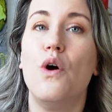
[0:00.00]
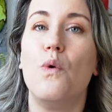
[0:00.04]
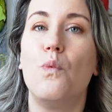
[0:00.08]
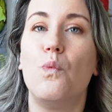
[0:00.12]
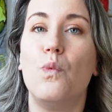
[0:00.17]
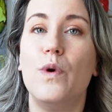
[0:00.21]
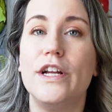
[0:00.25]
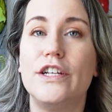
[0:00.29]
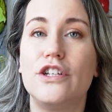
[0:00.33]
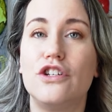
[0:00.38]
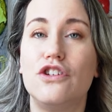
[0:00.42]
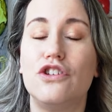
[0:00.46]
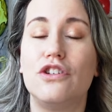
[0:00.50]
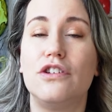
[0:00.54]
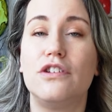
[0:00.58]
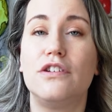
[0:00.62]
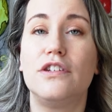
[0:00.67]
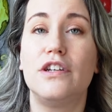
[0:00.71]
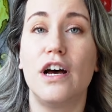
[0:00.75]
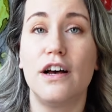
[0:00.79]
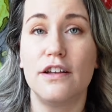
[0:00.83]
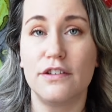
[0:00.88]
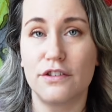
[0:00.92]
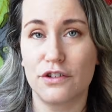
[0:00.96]
which
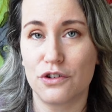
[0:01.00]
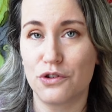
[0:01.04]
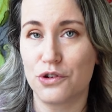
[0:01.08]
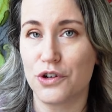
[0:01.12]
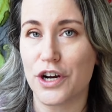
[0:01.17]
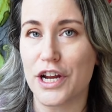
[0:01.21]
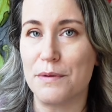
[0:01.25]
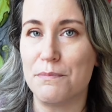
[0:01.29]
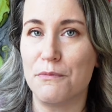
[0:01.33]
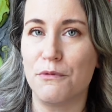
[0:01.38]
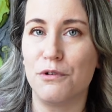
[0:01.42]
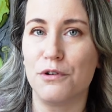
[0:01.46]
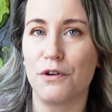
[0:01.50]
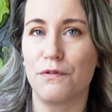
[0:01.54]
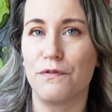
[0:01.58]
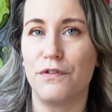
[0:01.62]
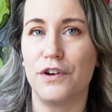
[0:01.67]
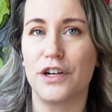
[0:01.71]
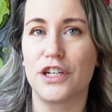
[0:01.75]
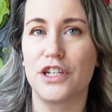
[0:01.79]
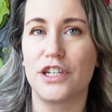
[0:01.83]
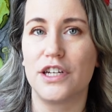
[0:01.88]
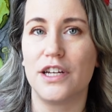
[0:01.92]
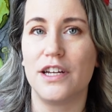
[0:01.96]
does create more
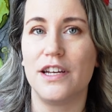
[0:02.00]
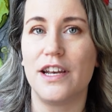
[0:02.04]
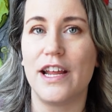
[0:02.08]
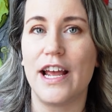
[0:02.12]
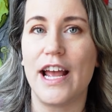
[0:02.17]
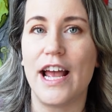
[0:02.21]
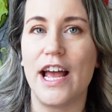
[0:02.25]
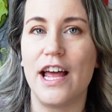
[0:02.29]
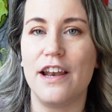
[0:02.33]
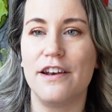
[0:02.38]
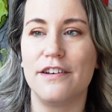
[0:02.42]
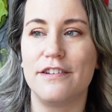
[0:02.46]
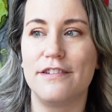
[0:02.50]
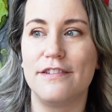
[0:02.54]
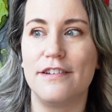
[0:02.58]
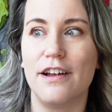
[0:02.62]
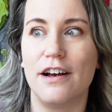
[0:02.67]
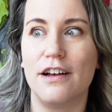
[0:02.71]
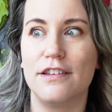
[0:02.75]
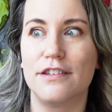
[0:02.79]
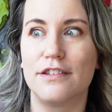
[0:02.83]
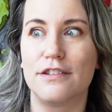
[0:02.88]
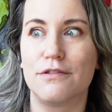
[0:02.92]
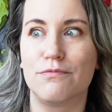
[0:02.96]
friction and
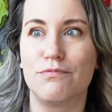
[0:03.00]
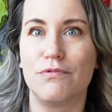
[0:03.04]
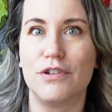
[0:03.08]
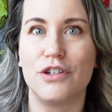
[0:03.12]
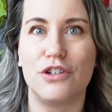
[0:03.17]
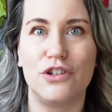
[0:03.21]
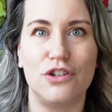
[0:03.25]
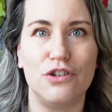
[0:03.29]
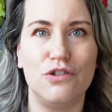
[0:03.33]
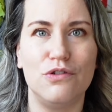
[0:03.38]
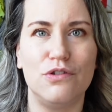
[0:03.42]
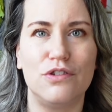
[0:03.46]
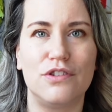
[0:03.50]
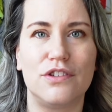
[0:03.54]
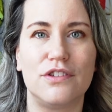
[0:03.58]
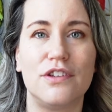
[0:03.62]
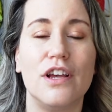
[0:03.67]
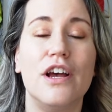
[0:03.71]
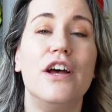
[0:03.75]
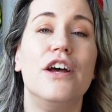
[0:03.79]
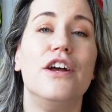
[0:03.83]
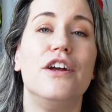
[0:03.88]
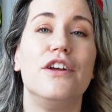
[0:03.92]
does reduce